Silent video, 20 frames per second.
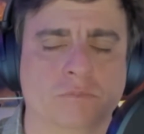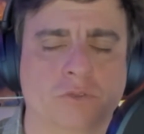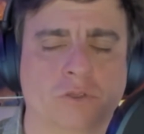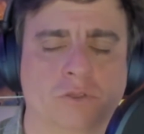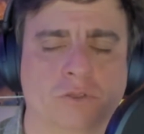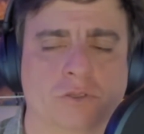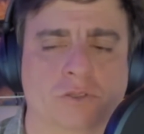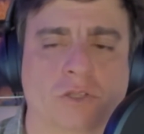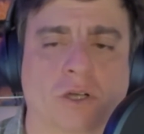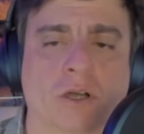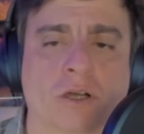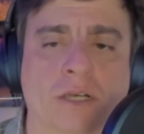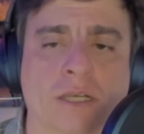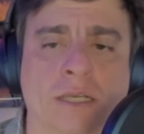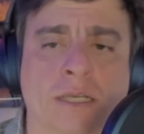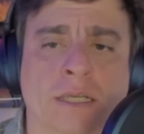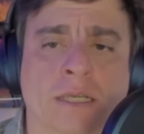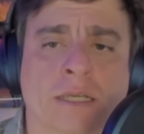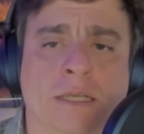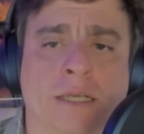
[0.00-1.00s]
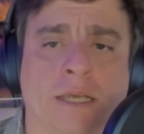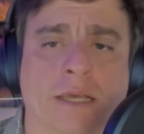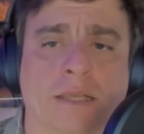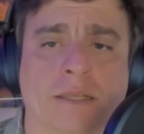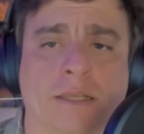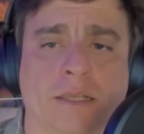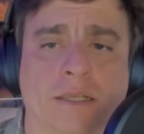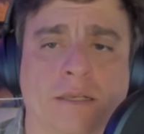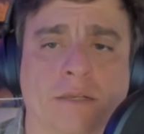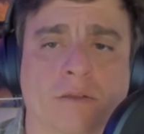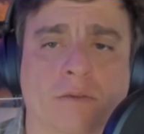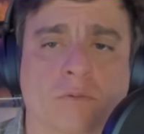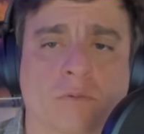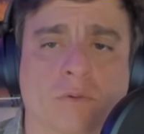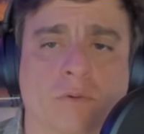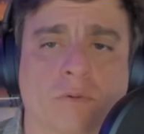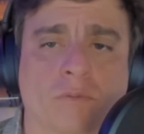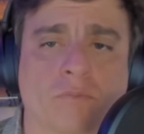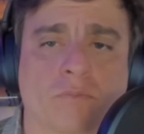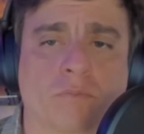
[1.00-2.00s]
stark. And then
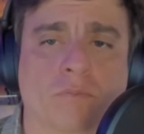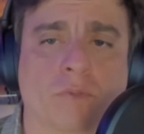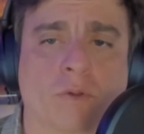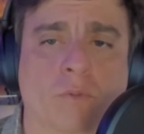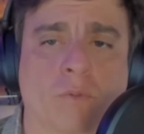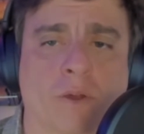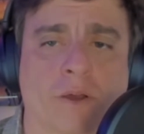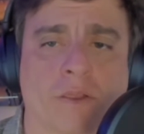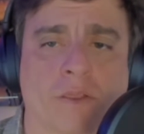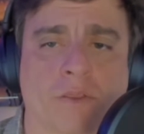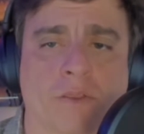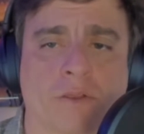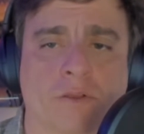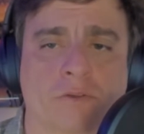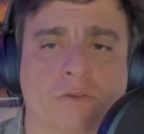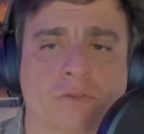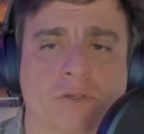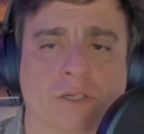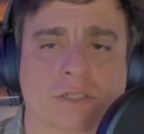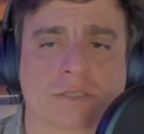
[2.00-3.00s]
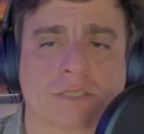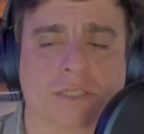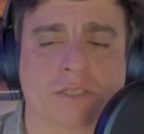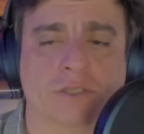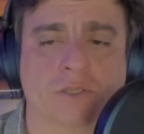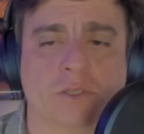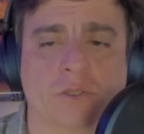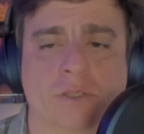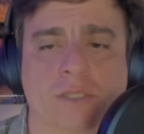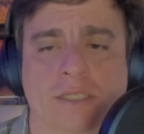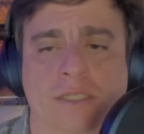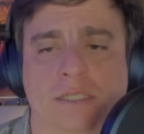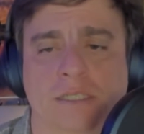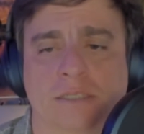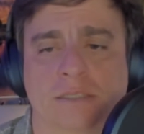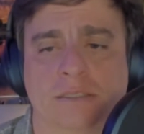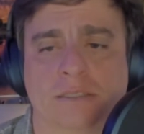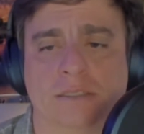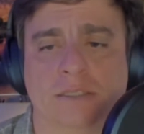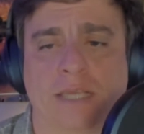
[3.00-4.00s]
one of the tricks I do
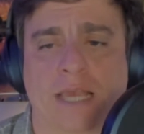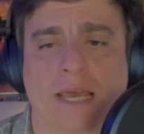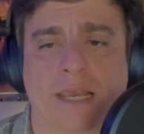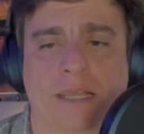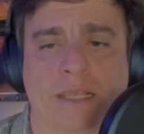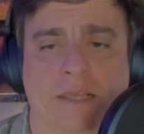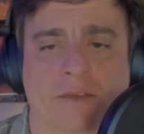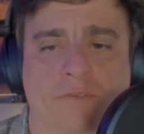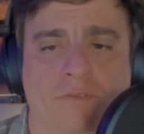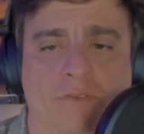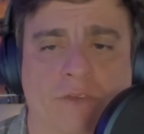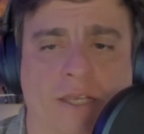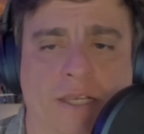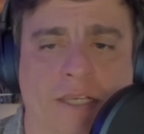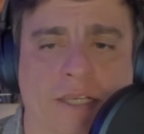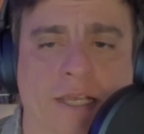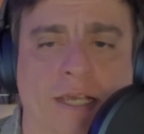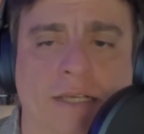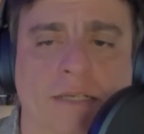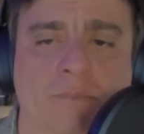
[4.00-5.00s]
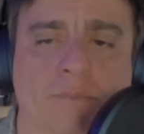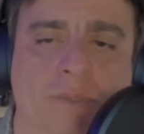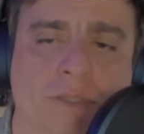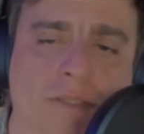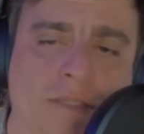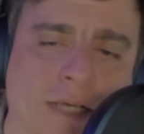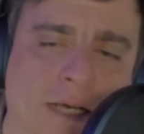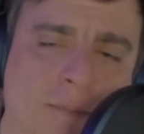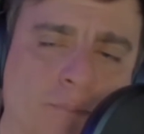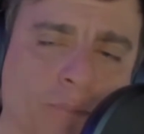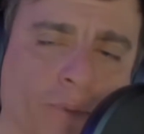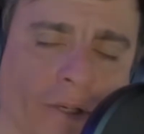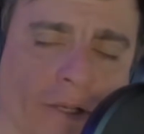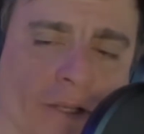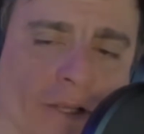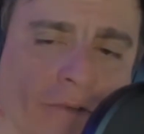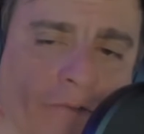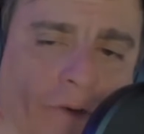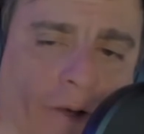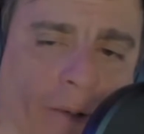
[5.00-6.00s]
is adding a vignette, but not put it in
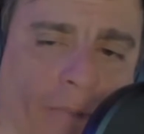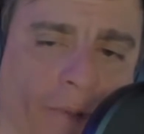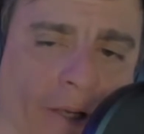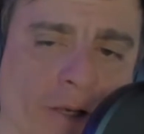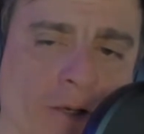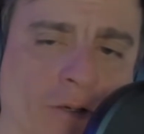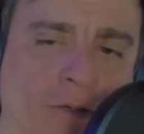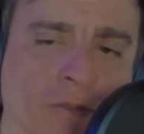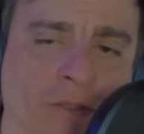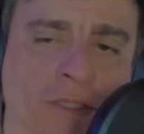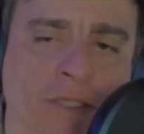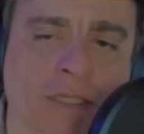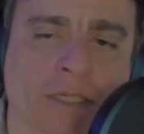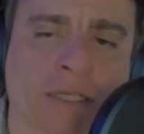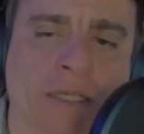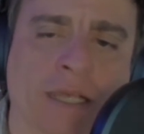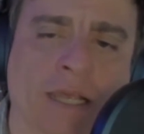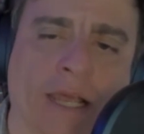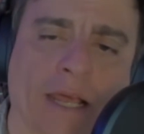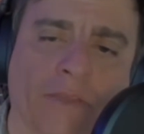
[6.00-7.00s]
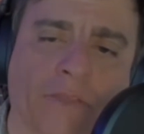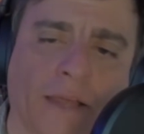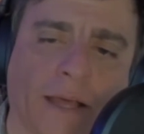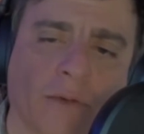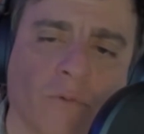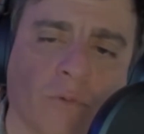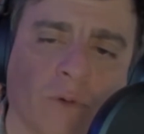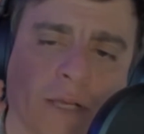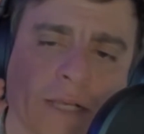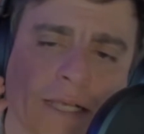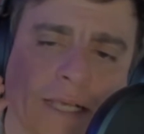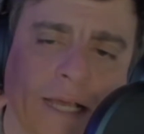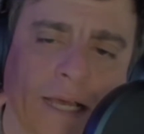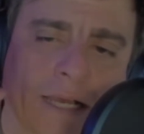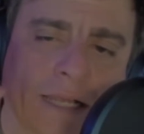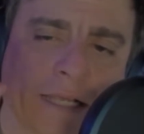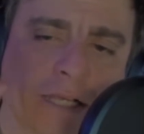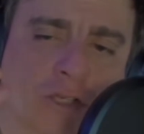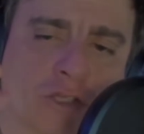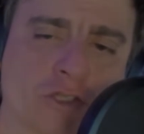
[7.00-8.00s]
the very middle, and that really kind
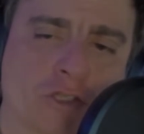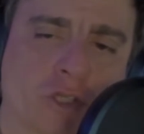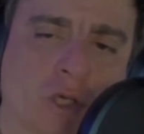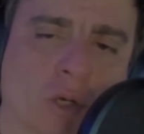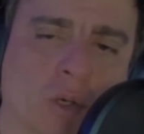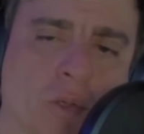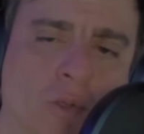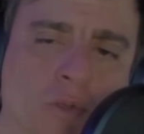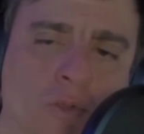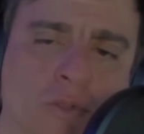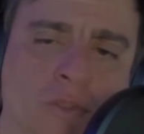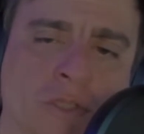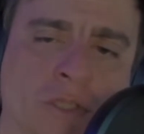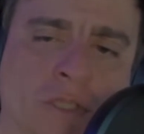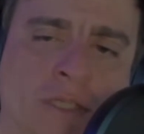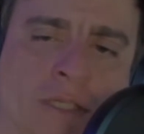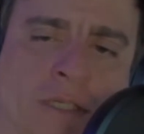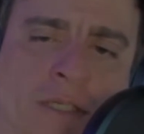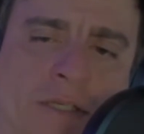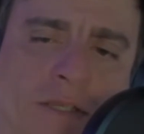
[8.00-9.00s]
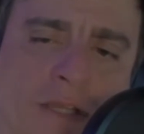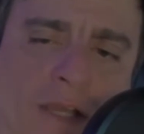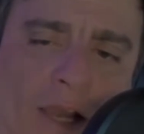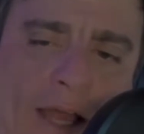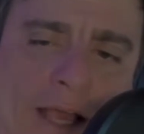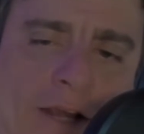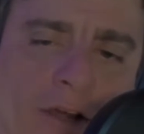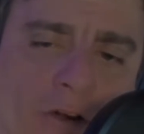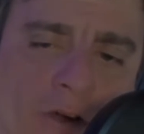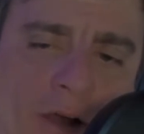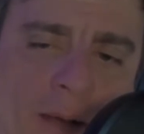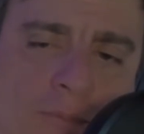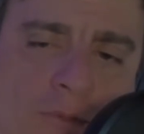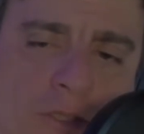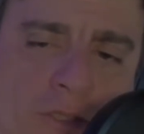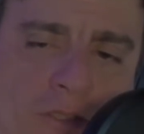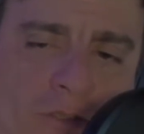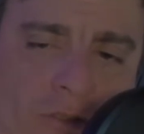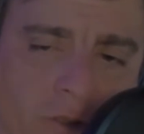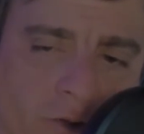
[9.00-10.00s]
of shows the lighter
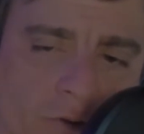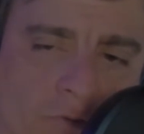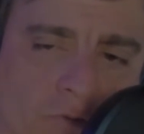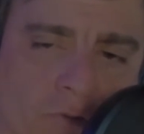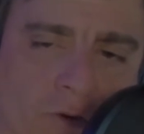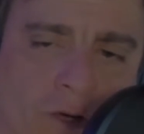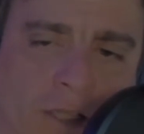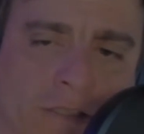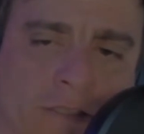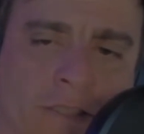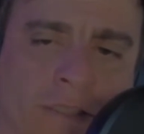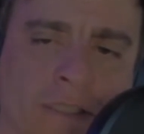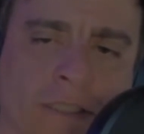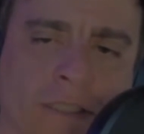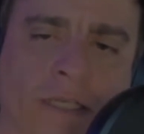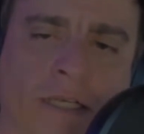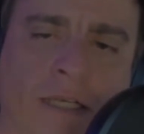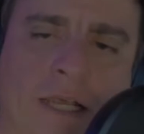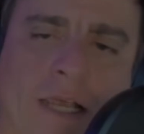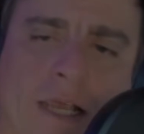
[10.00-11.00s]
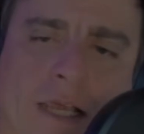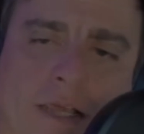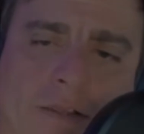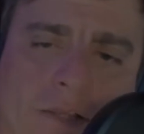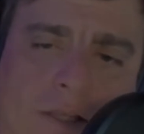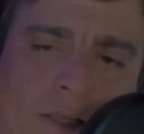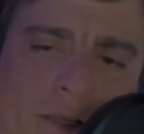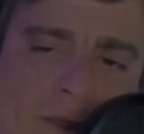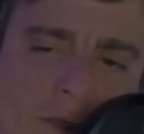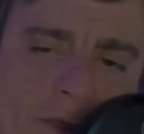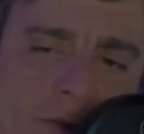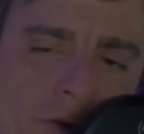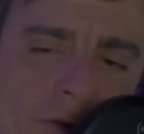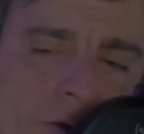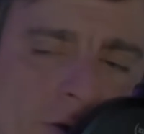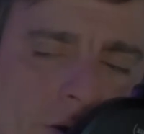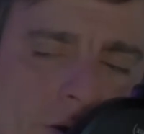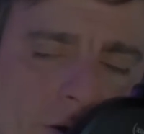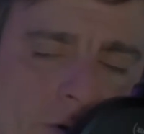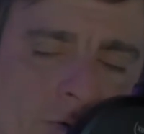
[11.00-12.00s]
objects are in front and then
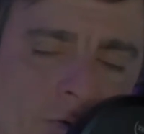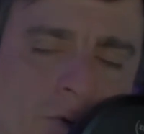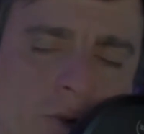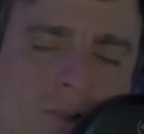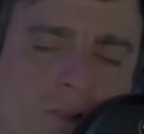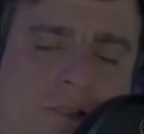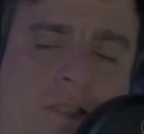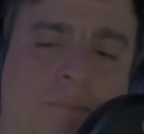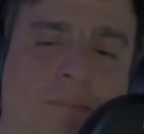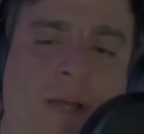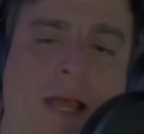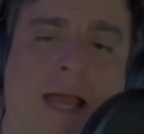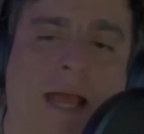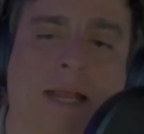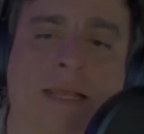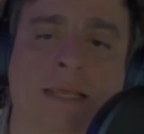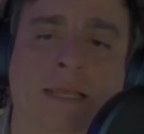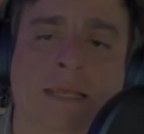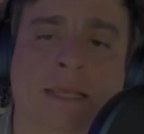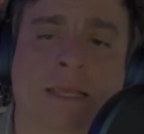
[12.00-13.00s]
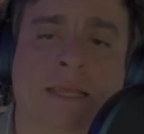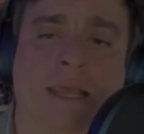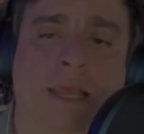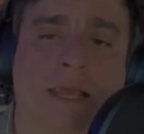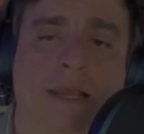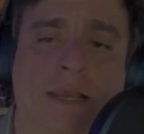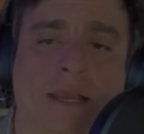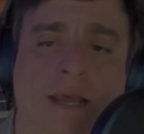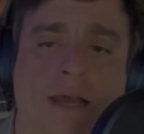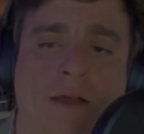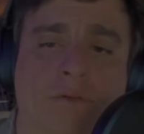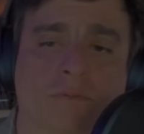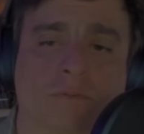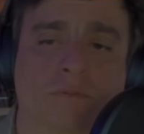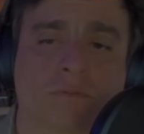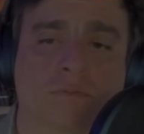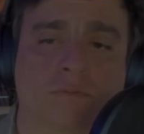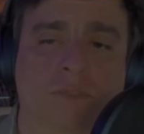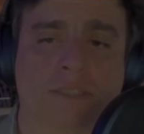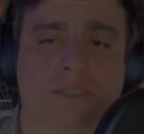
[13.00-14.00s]
the ones in the back. And now
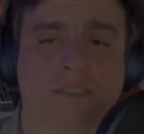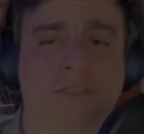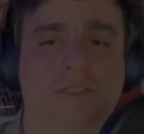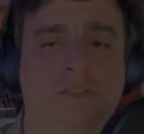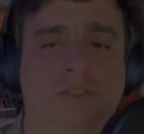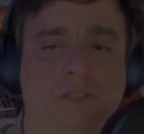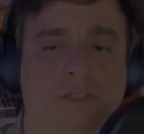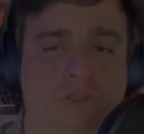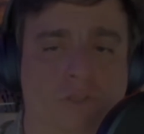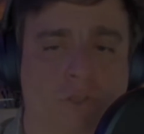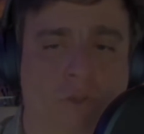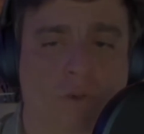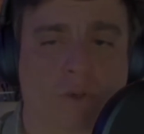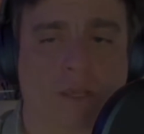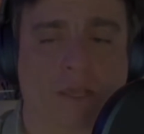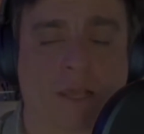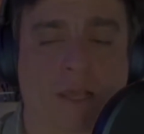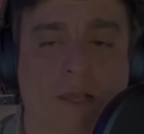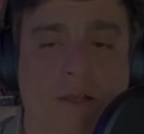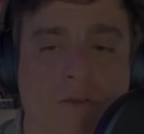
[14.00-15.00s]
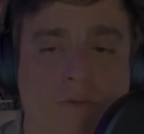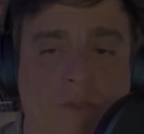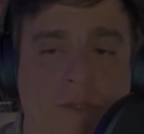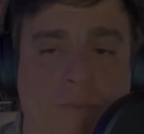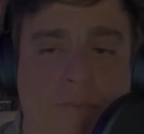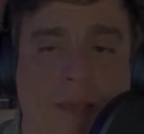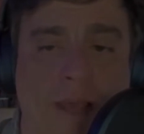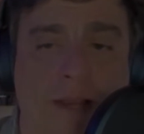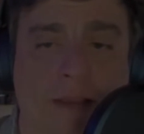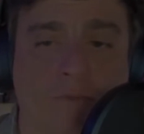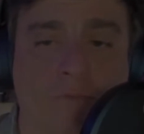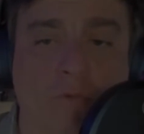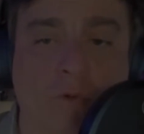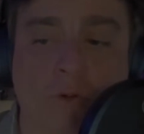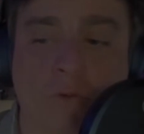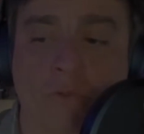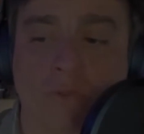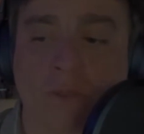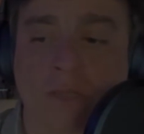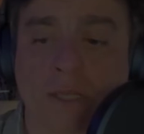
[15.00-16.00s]
this is just showing the back and
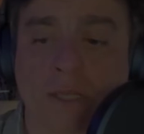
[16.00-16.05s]
forth.